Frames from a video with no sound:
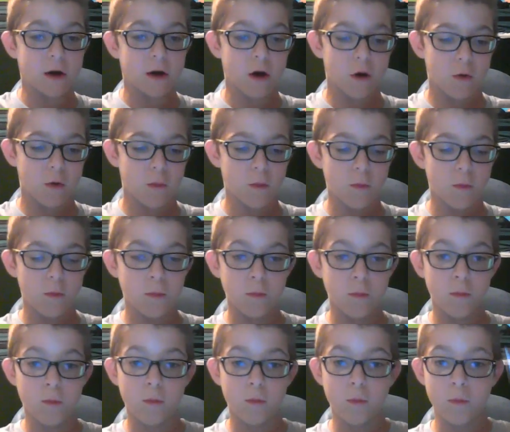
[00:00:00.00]
Oh,
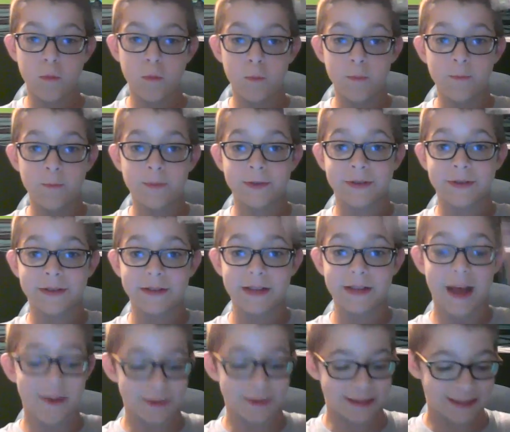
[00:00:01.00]

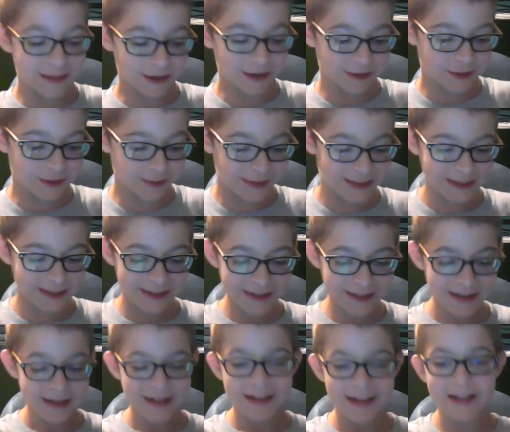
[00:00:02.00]
that was stuck to it.
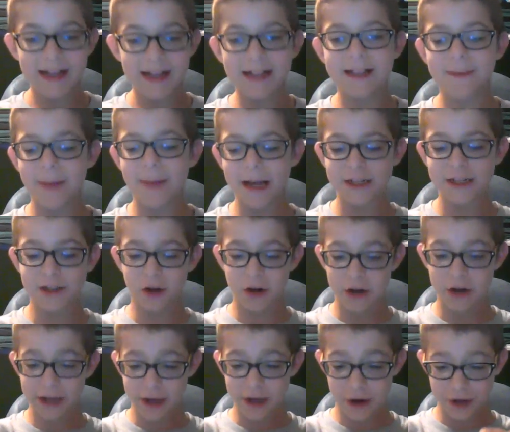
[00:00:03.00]
That's my
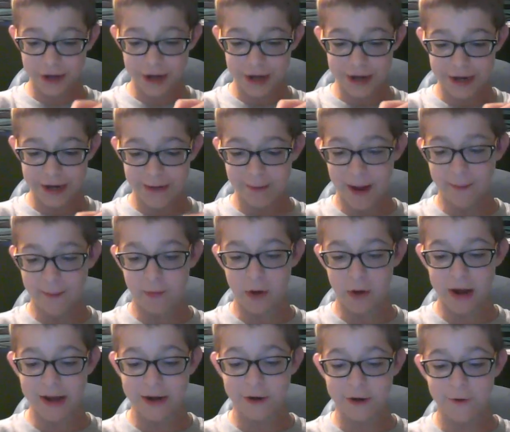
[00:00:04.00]
journey on getting my
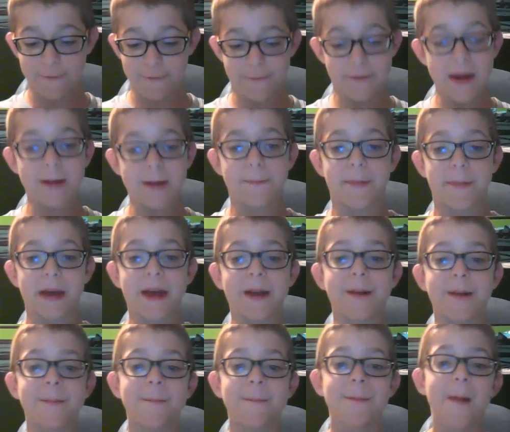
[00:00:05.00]
brand new
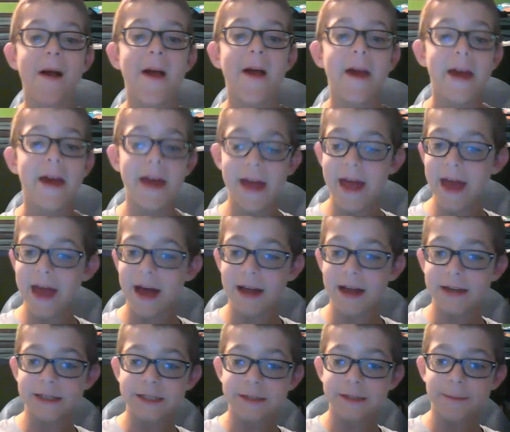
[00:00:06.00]
Fitbit.
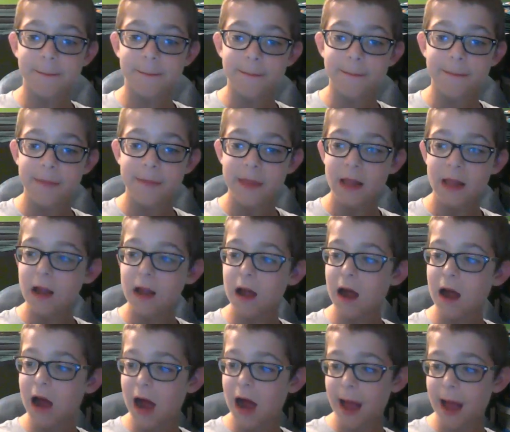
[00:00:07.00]
And
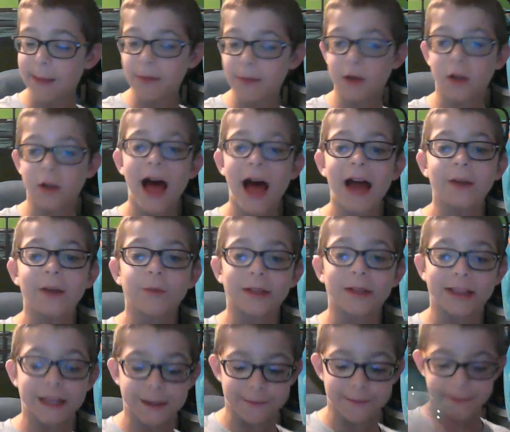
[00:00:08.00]
I'm glad
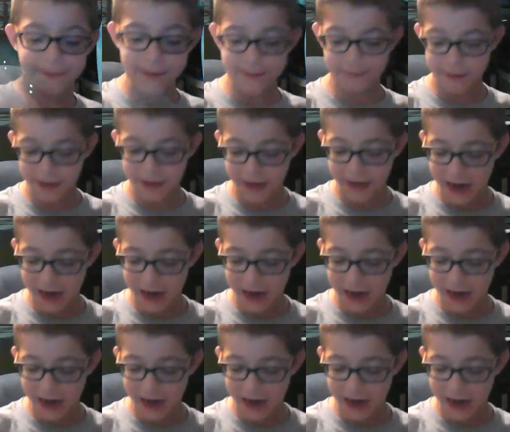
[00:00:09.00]
with this Fitbit.